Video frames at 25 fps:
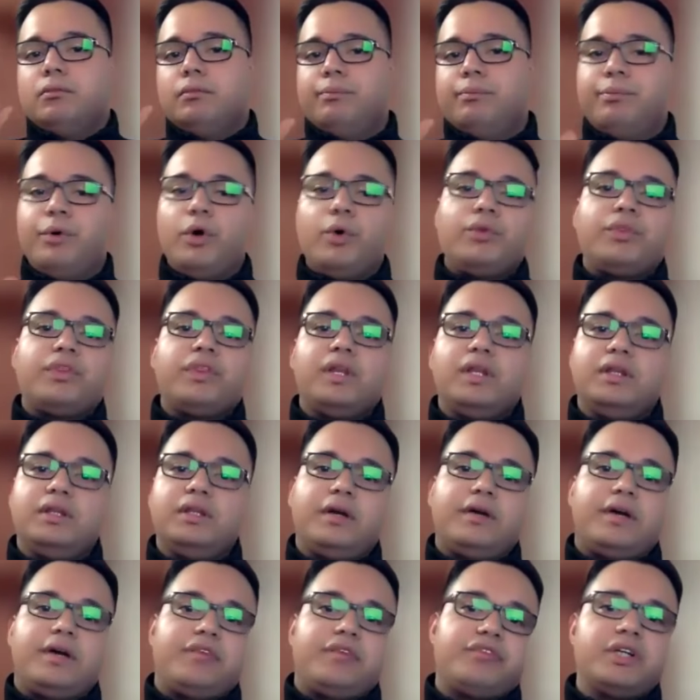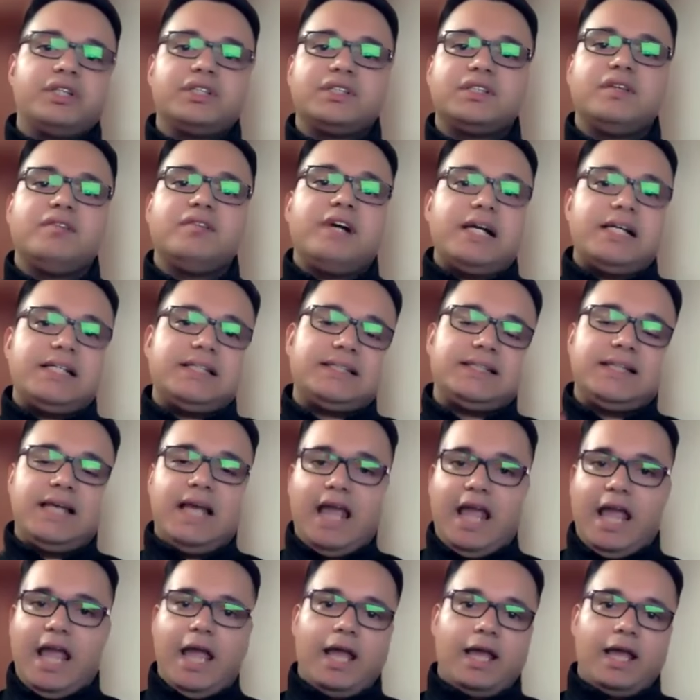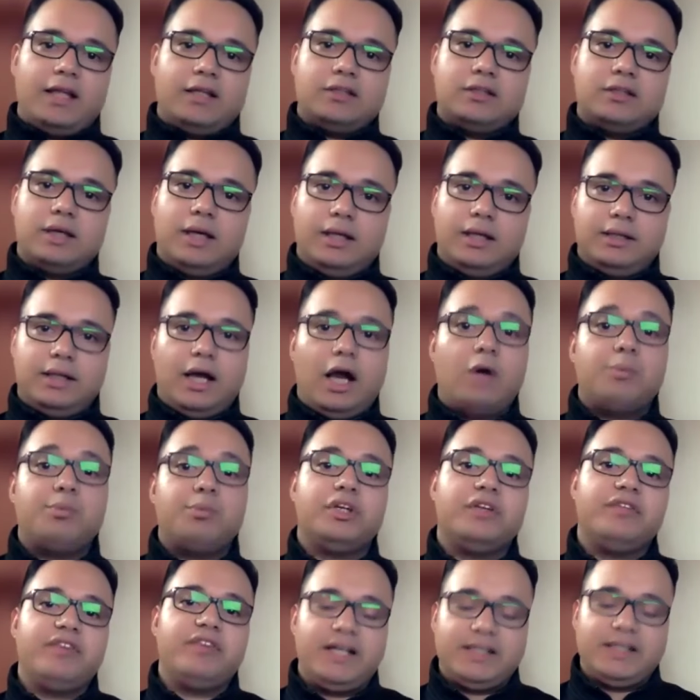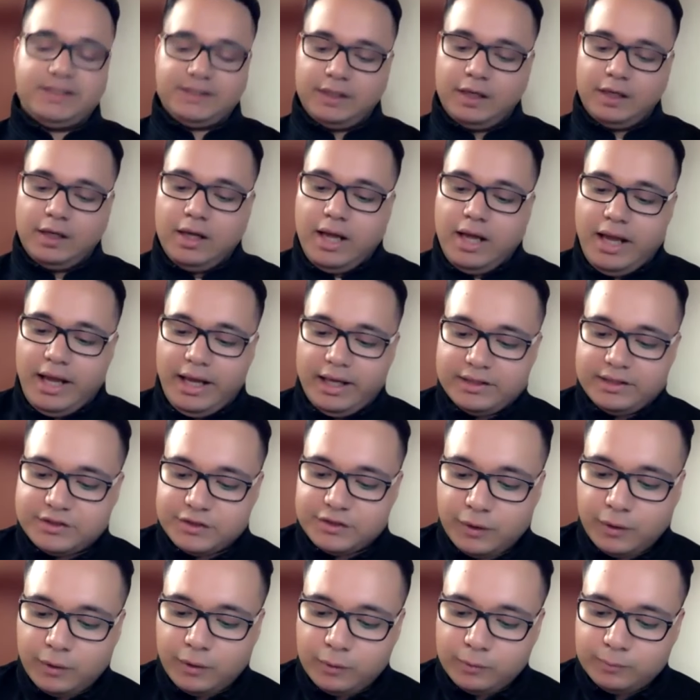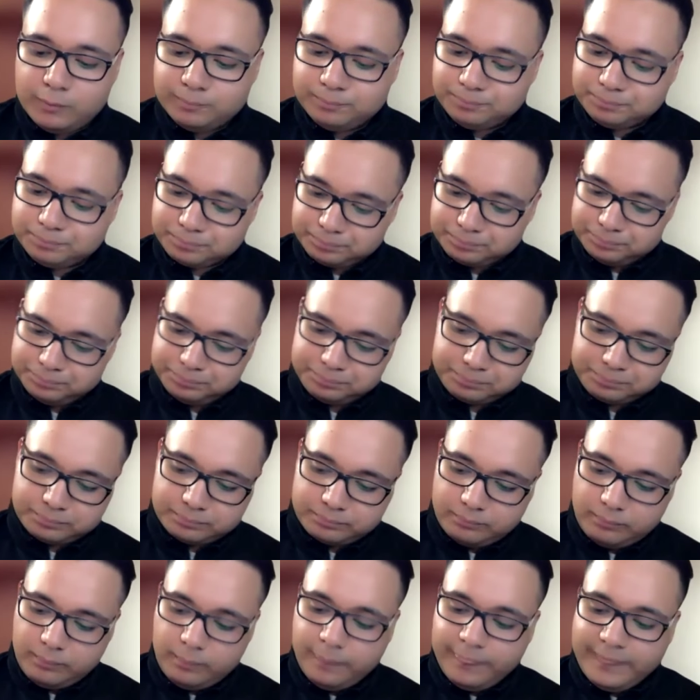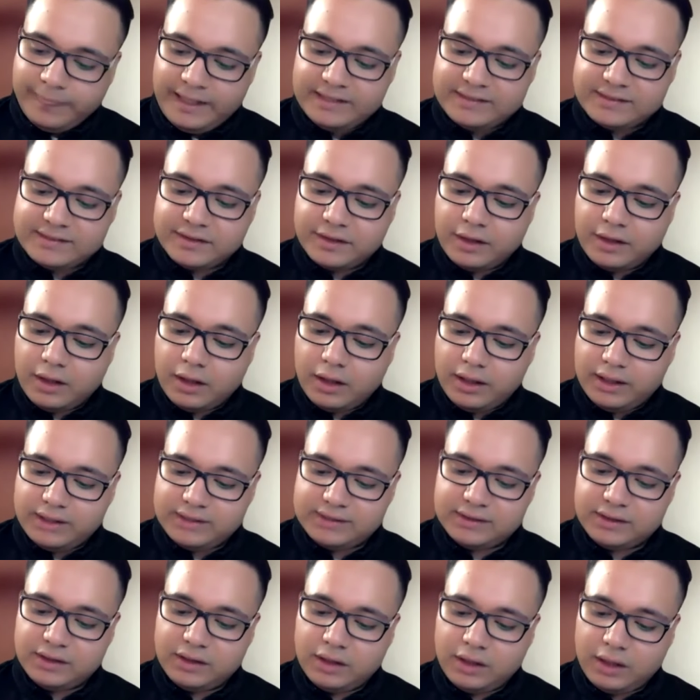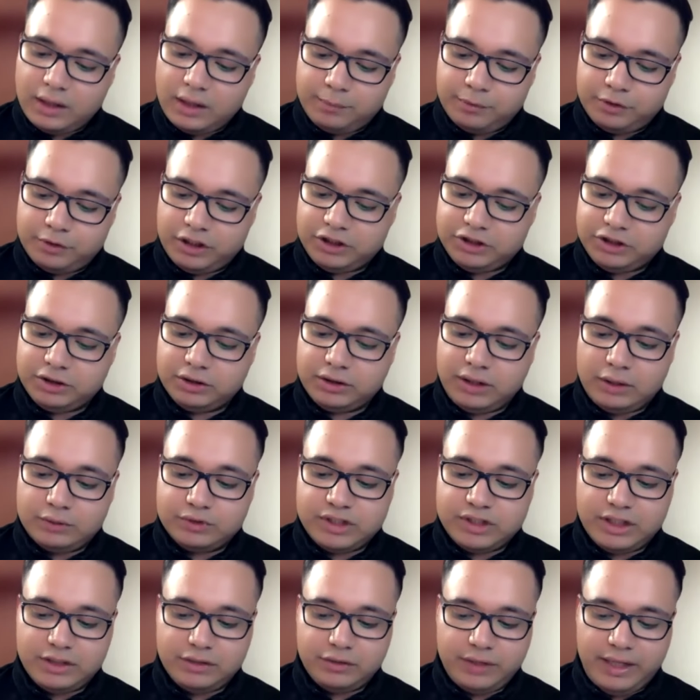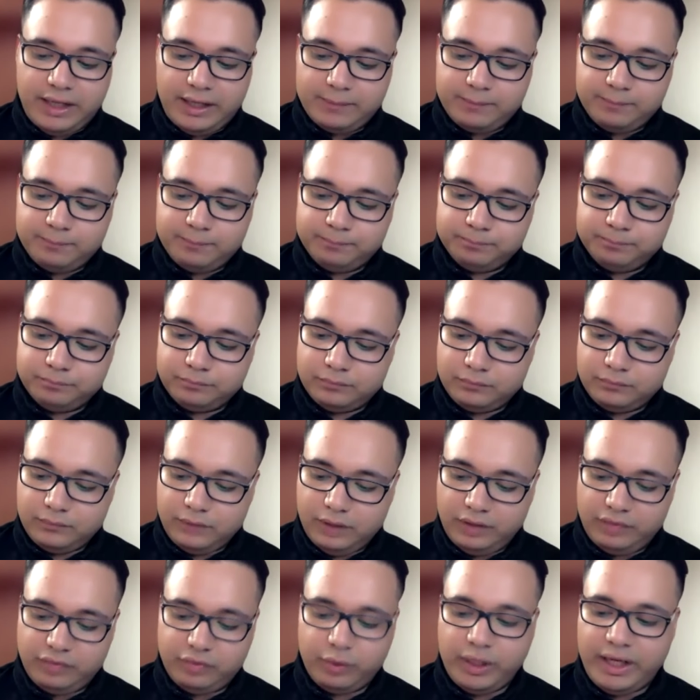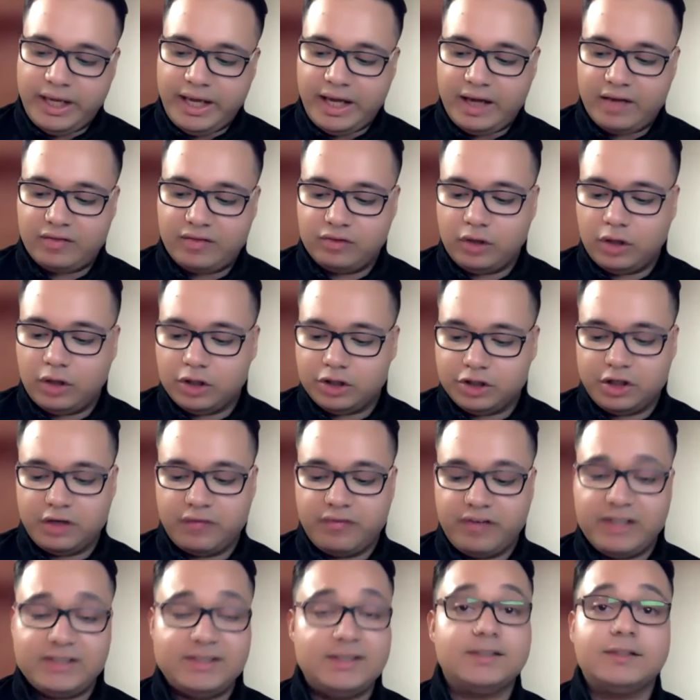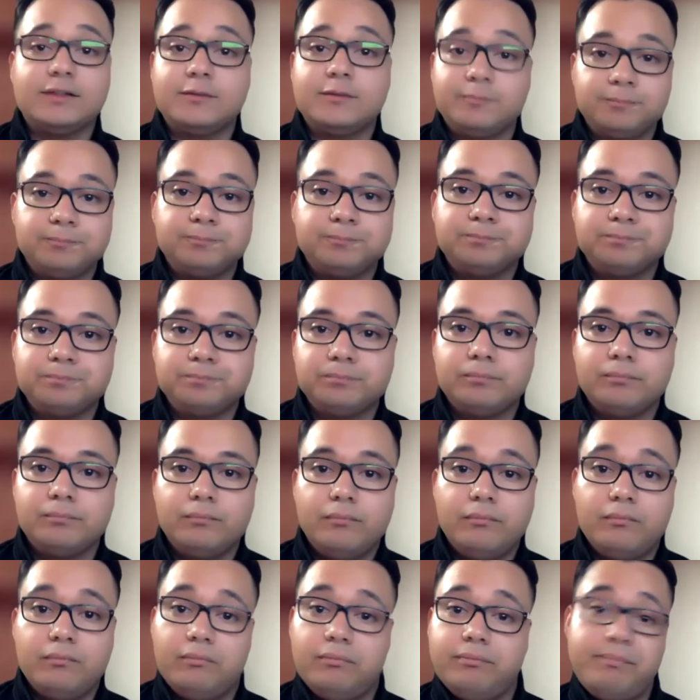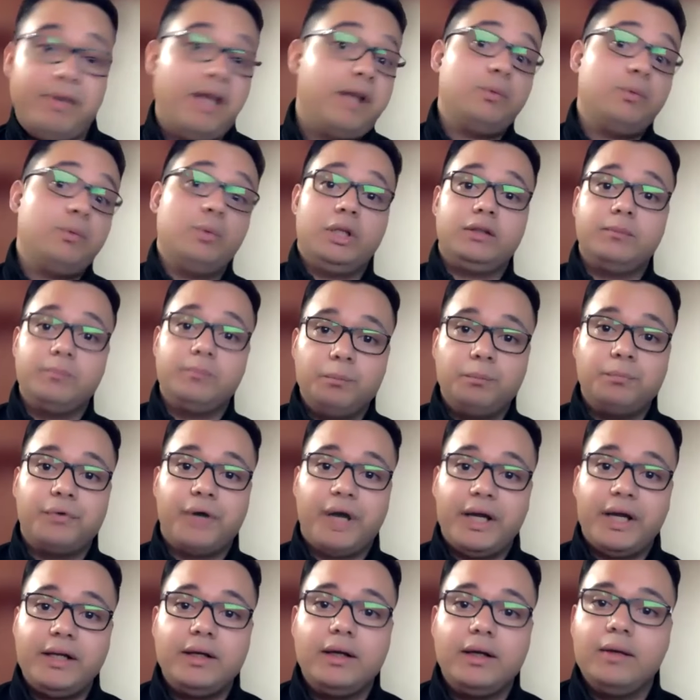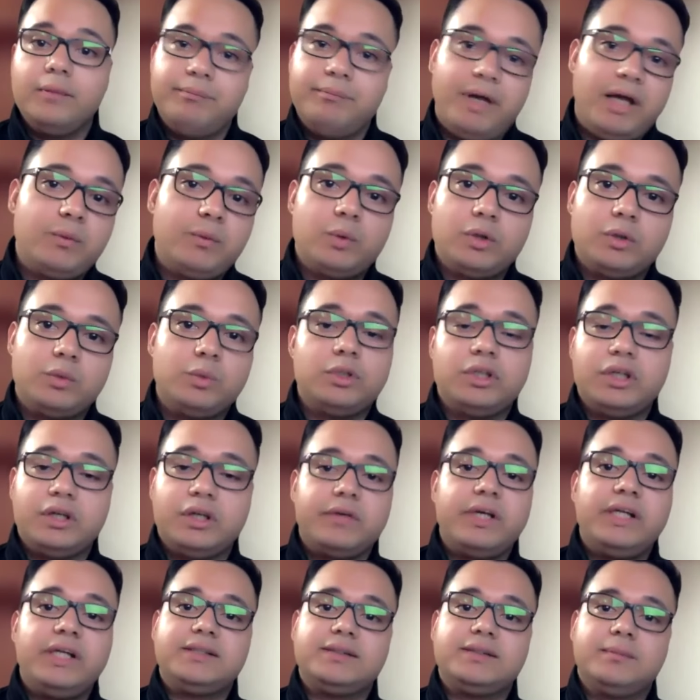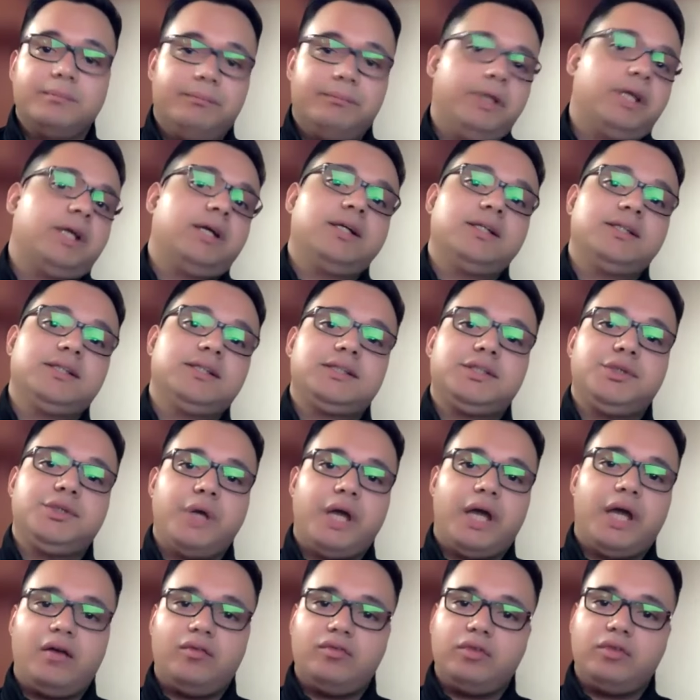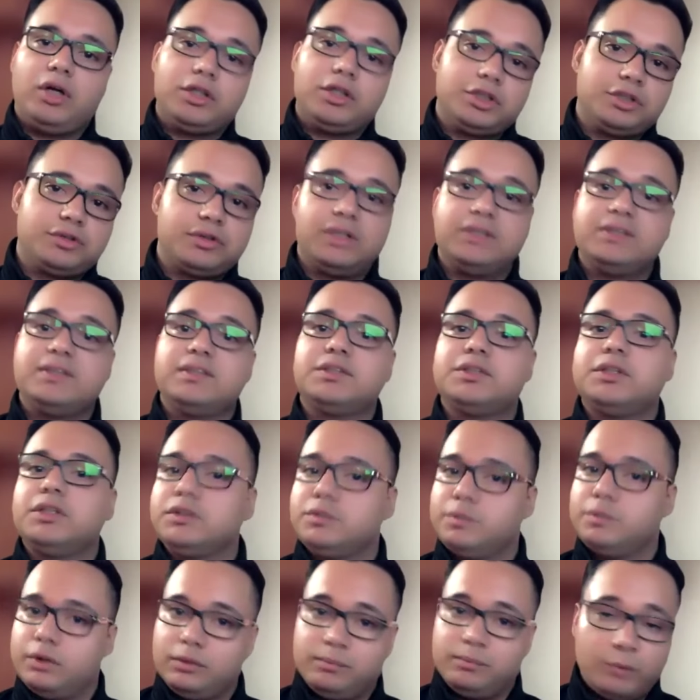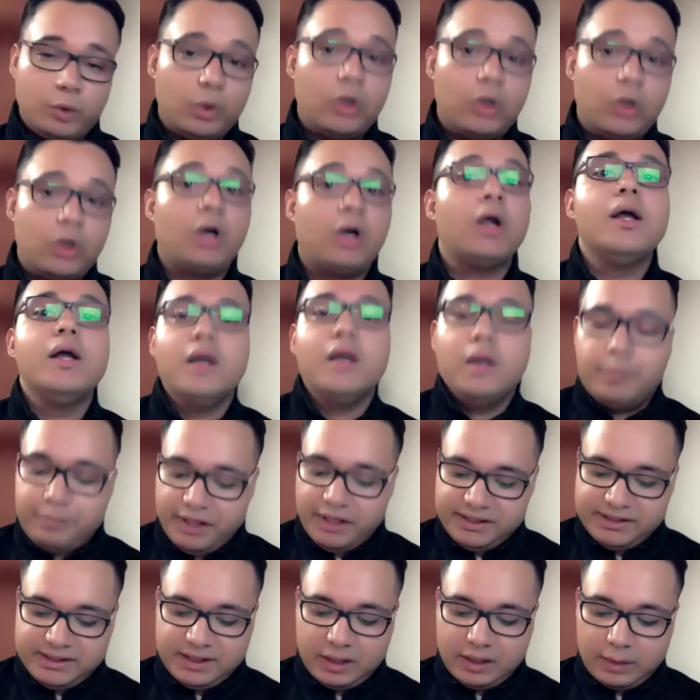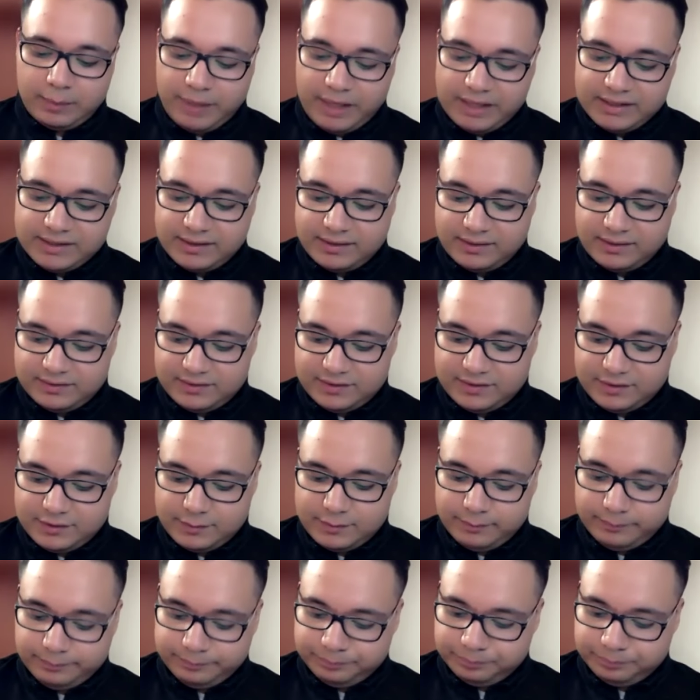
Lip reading: both the reference device and the output device. And so is there a potential downside to that if we have larger devices? Bandwidth, right? Bandwidth would decrease because you have larger transistors with more parasitic capacitances.